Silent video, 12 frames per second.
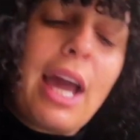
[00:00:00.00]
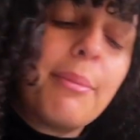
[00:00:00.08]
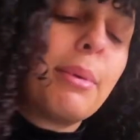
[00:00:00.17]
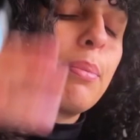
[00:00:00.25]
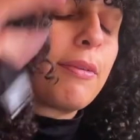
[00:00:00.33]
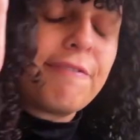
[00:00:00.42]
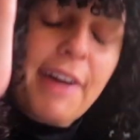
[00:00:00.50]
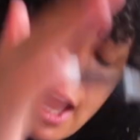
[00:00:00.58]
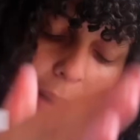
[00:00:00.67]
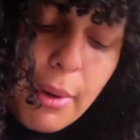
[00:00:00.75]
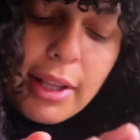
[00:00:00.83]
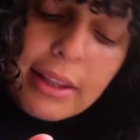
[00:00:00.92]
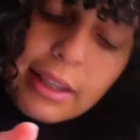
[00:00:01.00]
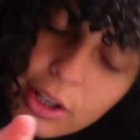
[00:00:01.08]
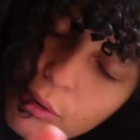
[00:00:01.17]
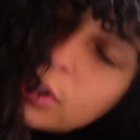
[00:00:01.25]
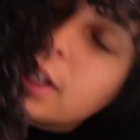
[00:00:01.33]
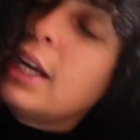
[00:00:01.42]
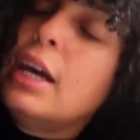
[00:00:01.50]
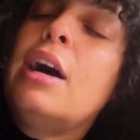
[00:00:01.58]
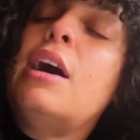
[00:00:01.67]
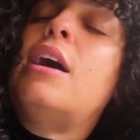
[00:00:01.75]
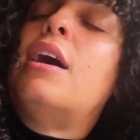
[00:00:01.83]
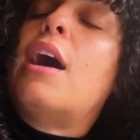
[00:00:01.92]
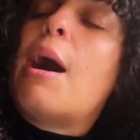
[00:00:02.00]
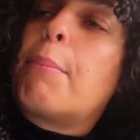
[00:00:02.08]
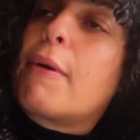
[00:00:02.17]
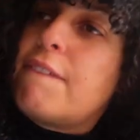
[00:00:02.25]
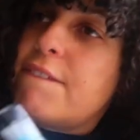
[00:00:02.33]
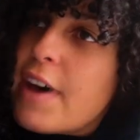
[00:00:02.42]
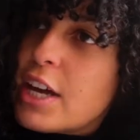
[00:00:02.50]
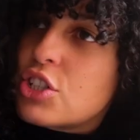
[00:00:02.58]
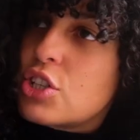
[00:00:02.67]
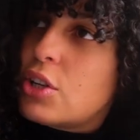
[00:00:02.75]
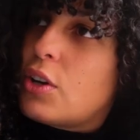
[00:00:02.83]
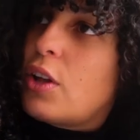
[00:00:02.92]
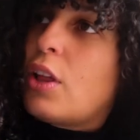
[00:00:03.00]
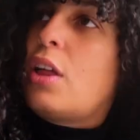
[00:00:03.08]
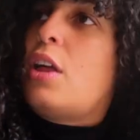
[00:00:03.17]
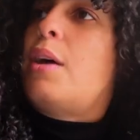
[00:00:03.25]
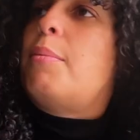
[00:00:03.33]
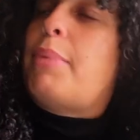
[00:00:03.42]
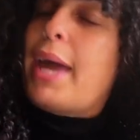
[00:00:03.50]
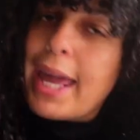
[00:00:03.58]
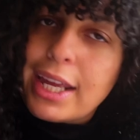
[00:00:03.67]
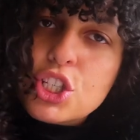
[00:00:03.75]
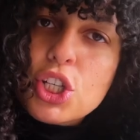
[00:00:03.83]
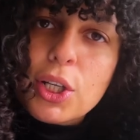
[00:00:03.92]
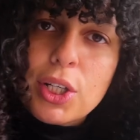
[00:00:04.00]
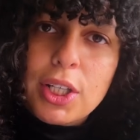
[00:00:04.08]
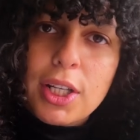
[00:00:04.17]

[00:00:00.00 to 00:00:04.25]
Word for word: I'm a prof, I'm a literally a professional painter.